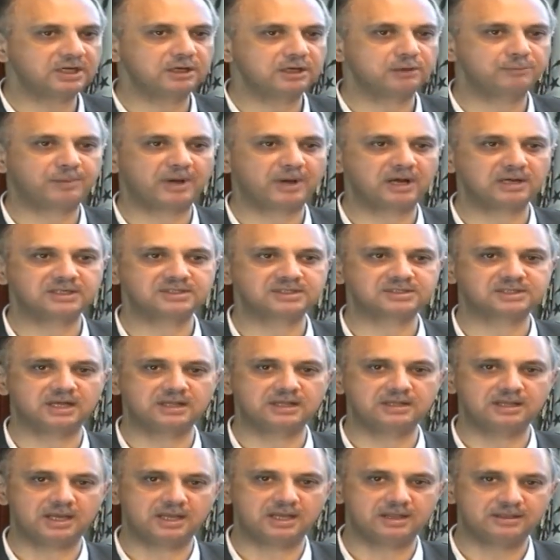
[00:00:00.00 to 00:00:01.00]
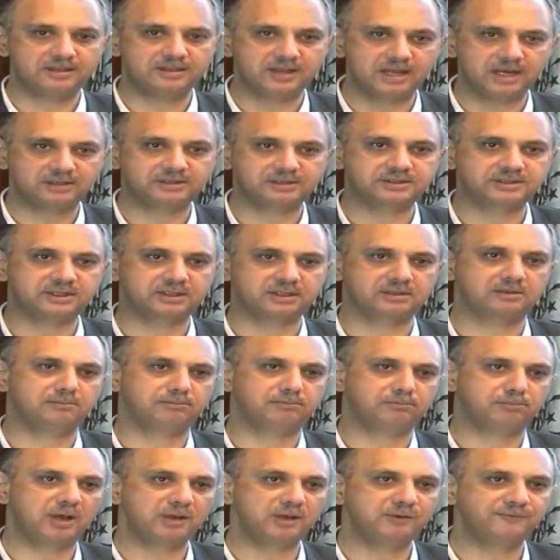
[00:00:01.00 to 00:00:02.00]
in Pakistan in their
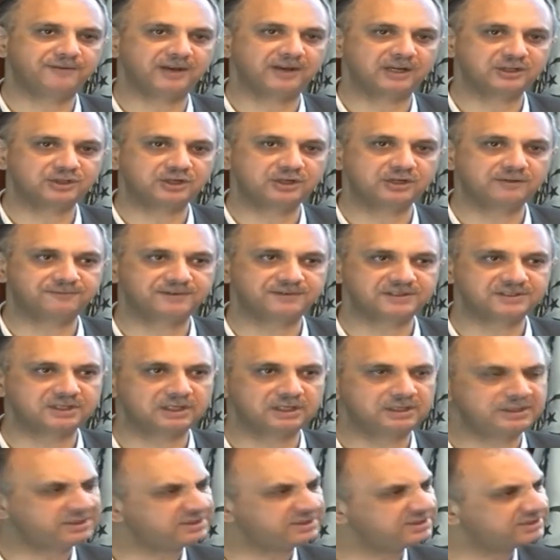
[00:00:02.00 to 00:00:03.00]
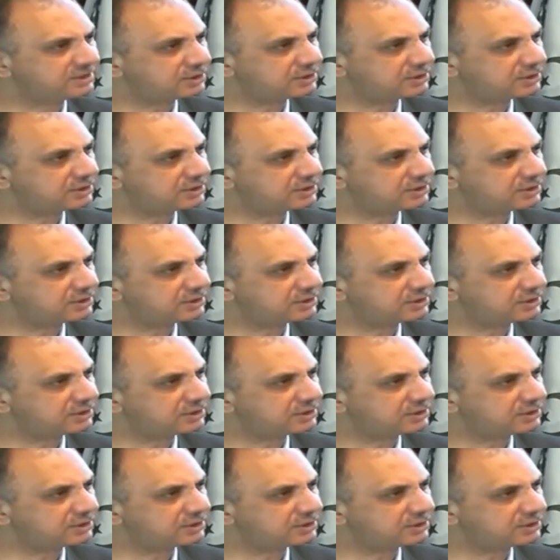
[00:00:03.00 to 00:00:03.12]
manufacturing facilities,